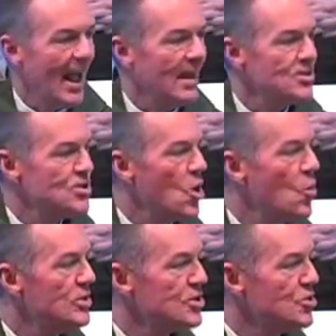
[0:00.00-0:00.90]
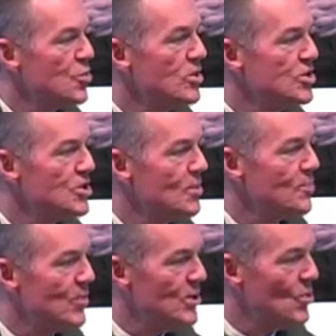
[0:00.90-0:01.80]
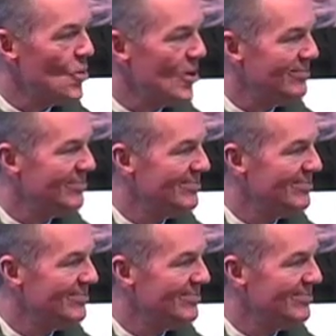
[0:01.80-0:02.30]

And so with stewardship renewal.